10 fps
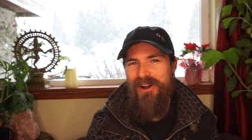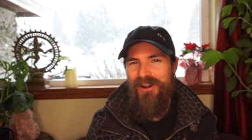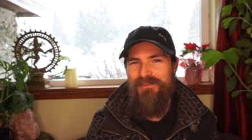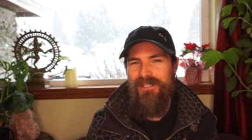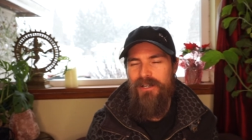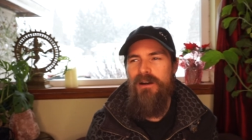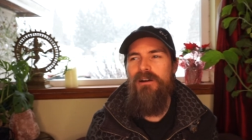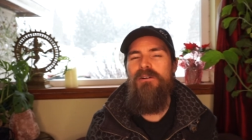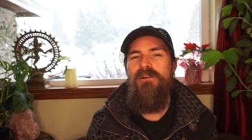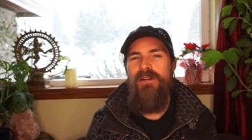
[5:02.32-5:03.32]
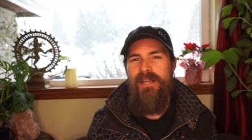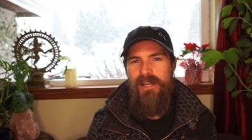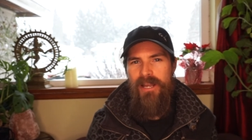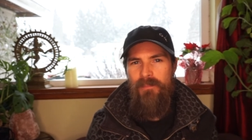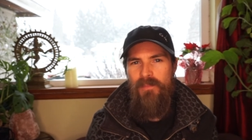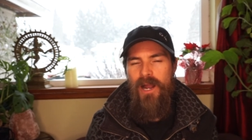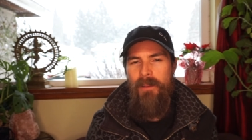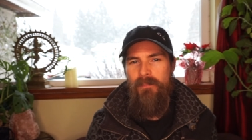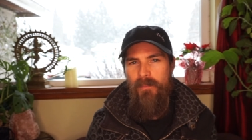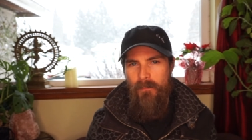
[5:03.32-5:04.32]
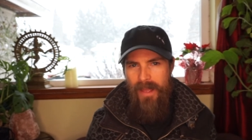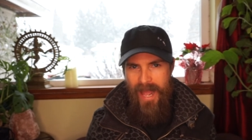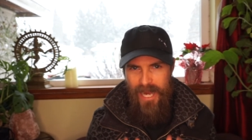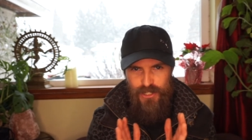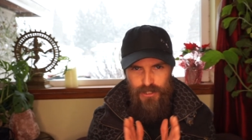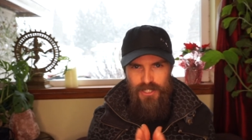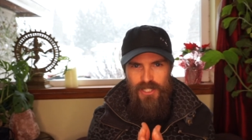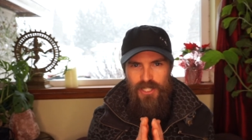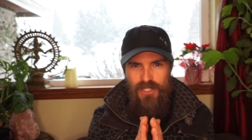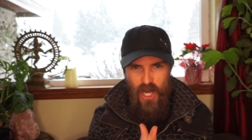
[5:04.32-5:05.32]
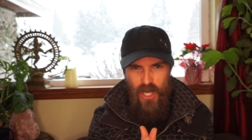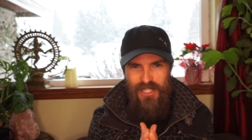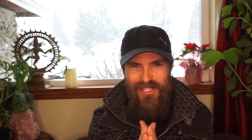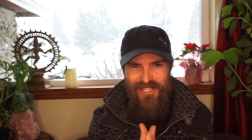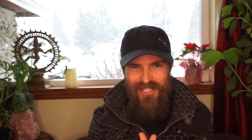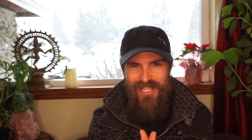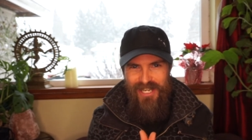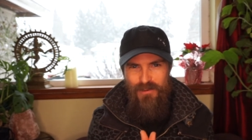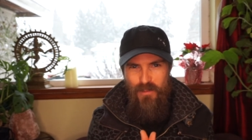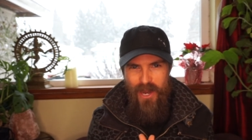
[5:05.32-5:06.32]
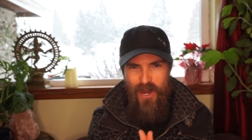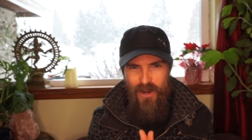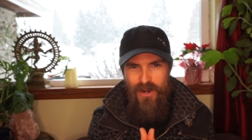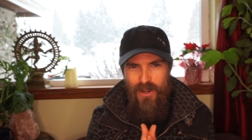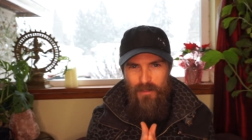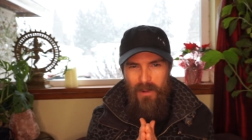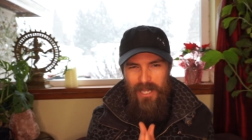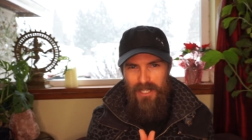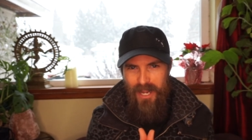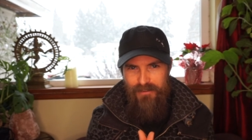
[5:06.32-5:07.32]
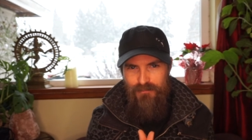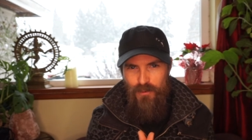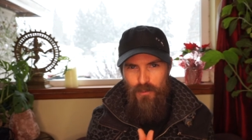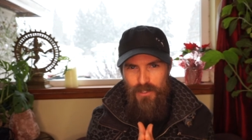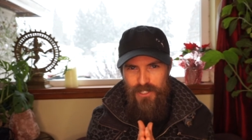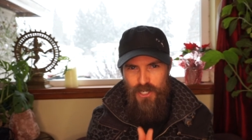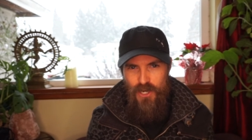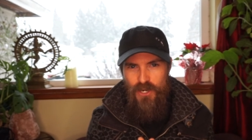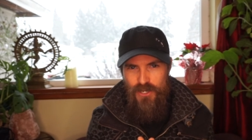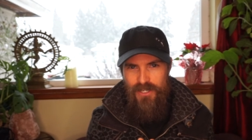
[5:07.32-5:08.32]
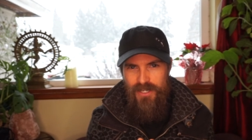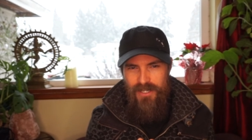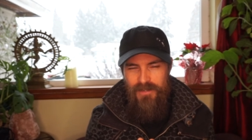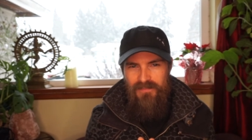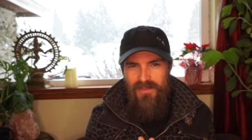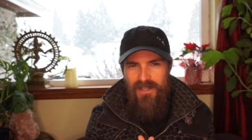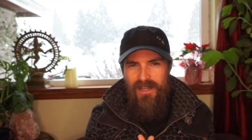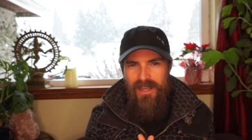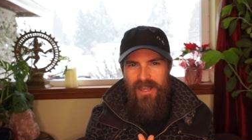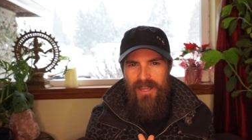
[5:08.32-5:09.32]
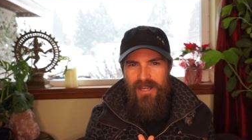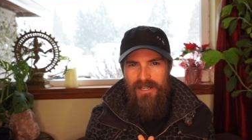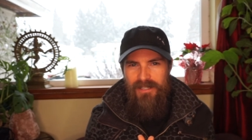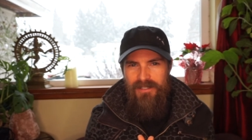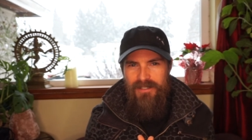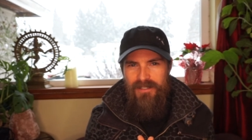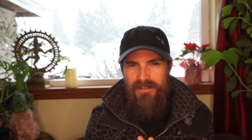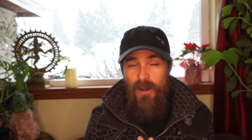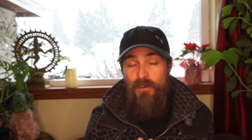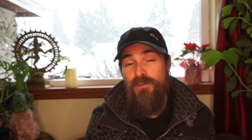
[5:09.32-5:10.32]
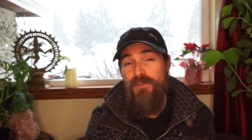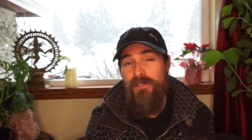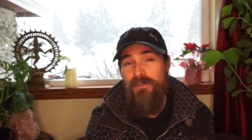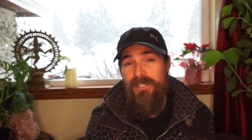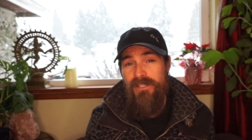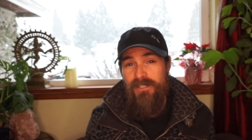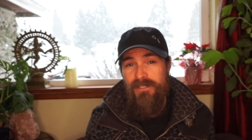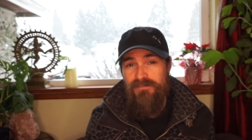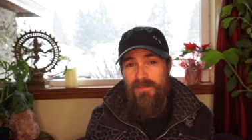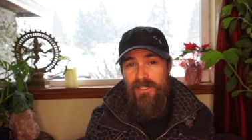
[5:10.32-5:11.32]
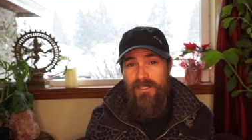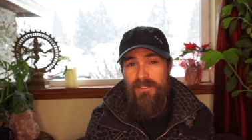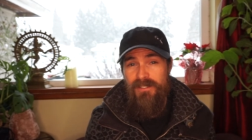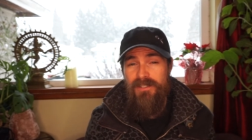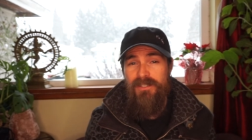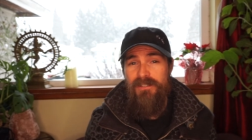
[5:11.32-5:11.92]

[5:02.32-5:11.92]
I'm like, oh, okay, I'm actually starting to see where my life will return. And that was really relieving, and